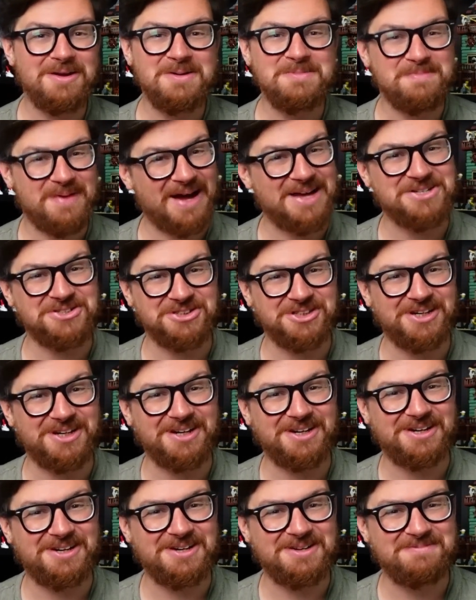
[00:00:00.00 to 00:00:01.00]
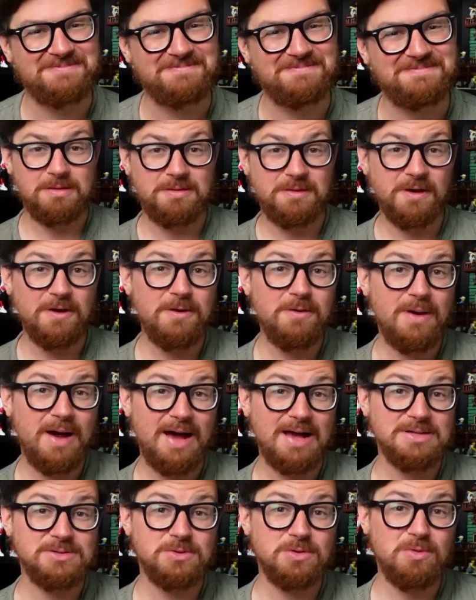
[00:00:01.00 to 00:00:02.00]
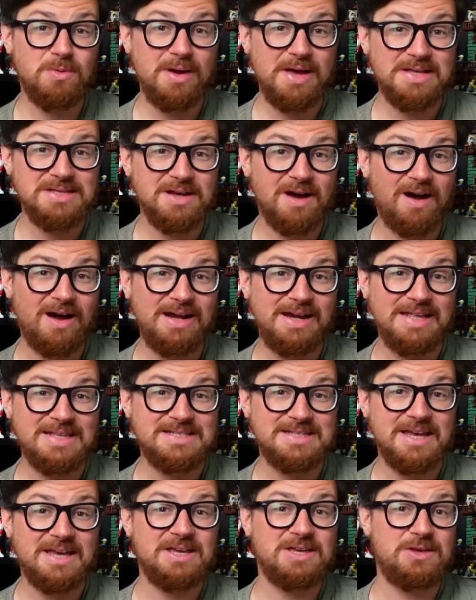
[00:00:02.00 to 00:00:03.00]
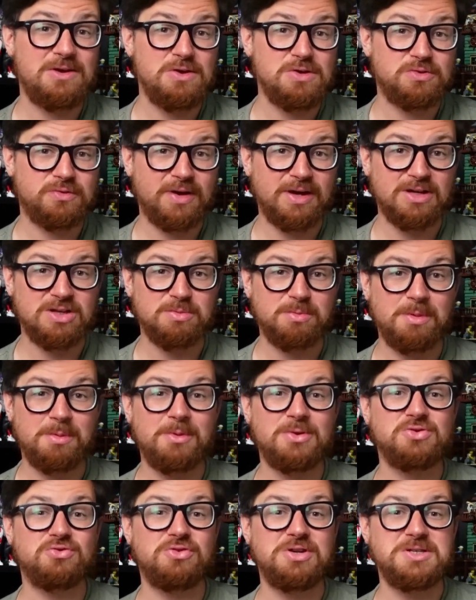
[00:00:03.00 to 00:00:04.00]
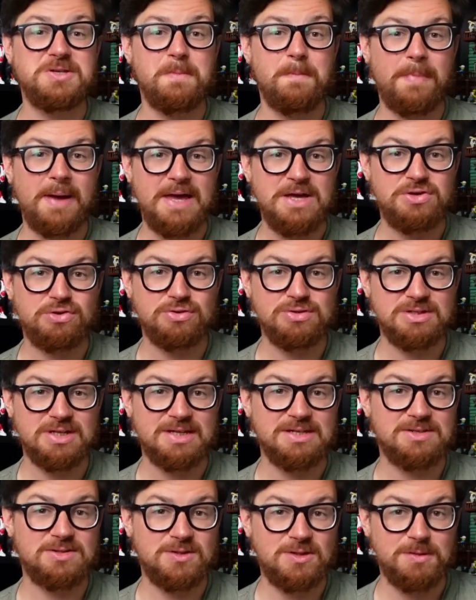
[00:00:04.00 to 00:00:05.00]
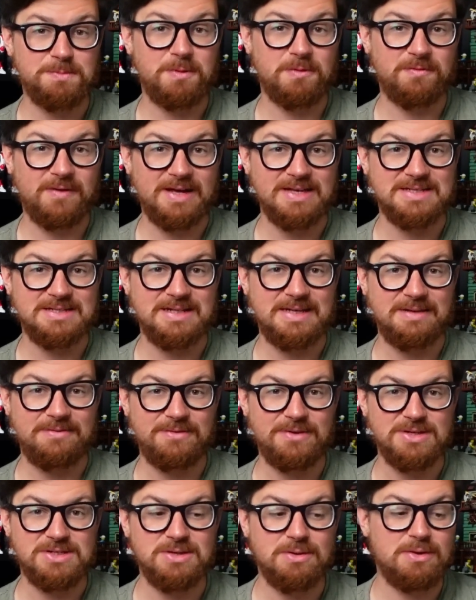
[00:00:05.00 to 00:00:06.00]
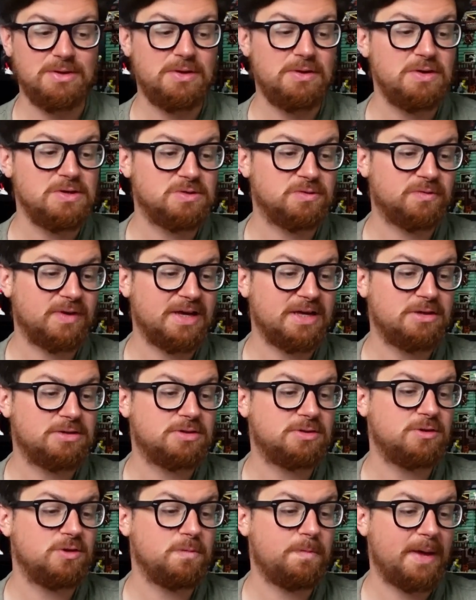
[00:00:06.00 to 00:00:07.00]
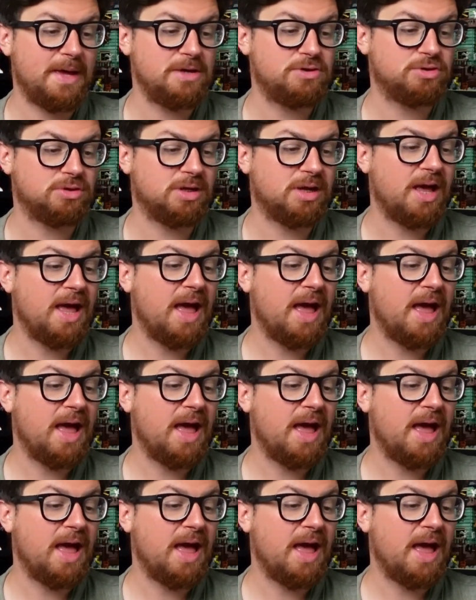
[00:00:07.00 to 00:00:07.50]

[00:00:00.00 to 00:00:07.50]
Patrick. Though, as always, I need to say a huge thank you to my most recent patrons and super thanks leavers. So a huge thank you to new patron